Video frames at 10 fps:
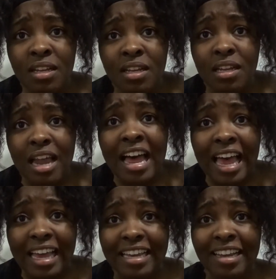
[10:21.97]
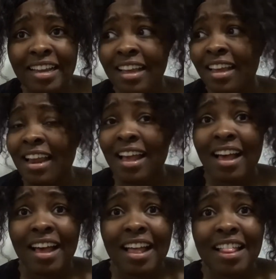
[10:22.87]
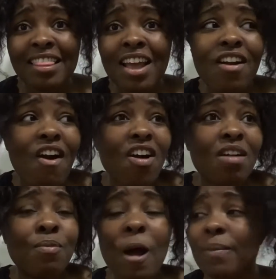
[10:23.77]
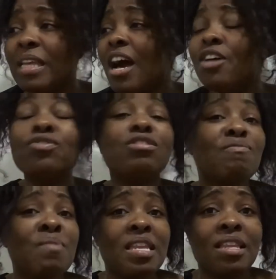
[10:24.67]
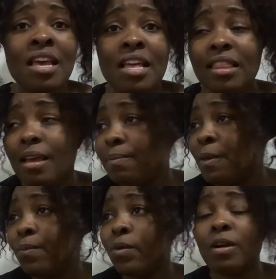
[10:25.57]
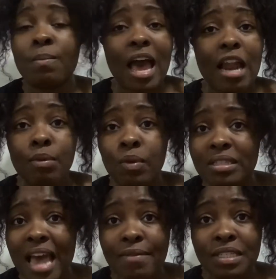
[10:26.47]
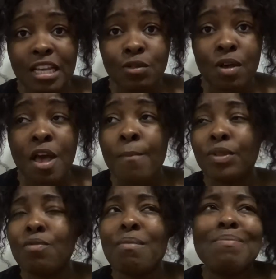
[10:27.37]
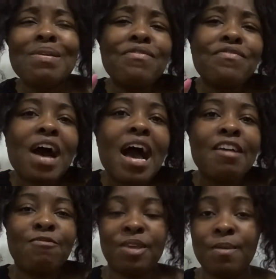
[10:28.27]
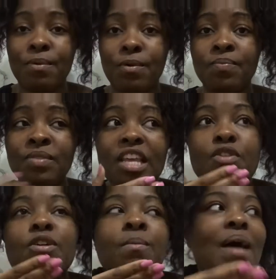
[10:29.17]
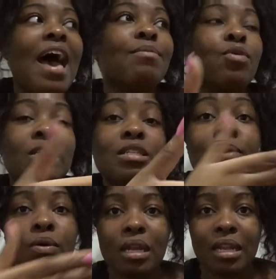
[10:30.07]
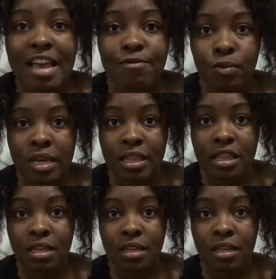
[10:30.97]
Like, there are probably hundreds of men that people are compatible with to have sex with, but there might be five people that you are compatible with to build a life with.